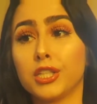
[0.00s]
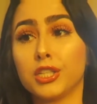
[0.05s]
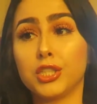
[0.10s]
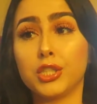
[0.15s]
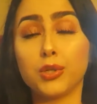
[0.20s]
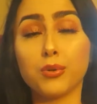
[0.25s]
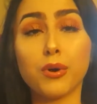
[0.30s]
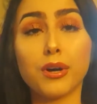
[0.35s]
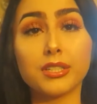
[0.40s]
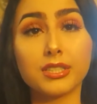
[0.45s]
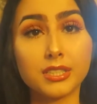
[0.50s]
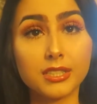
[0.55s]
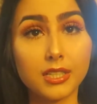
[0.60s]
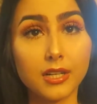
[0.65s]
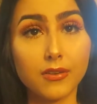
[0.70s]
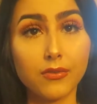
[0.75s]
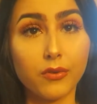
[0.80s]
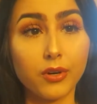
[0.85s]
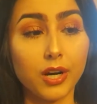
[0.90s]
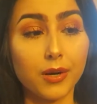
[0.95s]
chew on
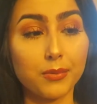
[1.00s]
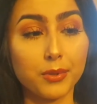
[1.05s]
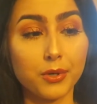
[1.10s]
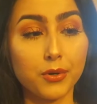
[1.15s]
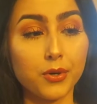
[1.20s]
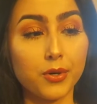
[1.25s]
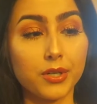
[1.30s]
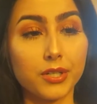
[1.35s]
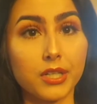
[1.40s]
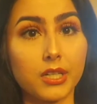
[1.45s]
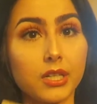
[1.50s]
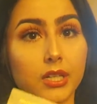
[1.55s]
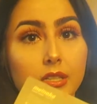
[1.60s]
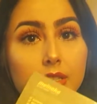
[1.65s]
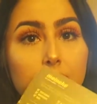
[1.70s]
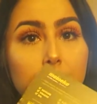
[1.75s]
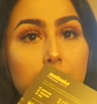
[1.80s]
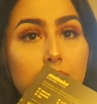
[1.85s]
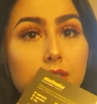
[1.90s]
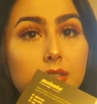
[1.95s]
stuff when I'm recording.
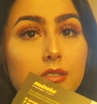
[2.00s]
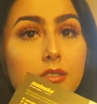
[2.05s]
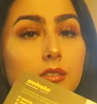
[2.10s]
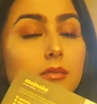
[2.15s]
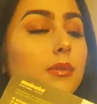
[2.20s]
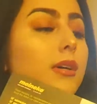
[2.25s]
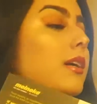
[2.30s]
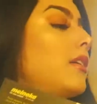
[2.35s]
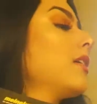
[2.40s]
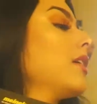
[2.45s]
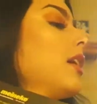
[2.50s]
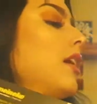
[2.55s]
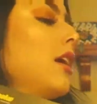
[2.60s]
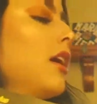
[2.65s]
It's just so bad.